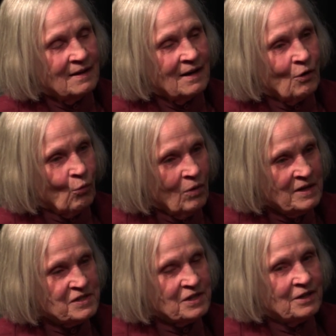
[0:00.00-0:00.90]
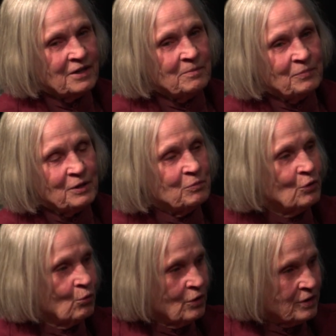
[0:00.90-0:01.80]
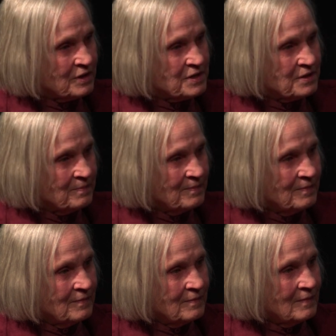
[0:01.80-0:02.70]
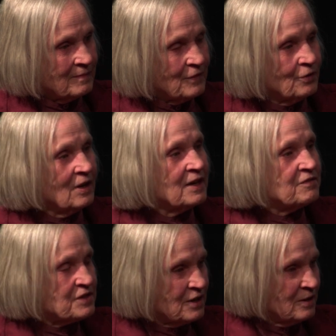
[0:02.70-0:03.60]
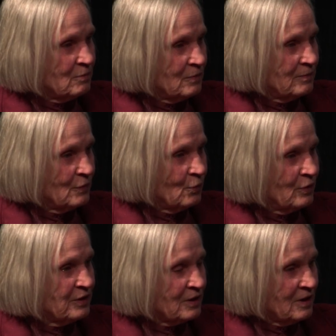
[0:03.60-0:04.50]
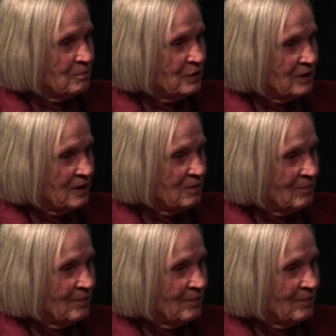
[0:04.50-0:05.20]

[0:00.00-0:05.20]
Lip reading: At one time, people worked their lifetime with a company.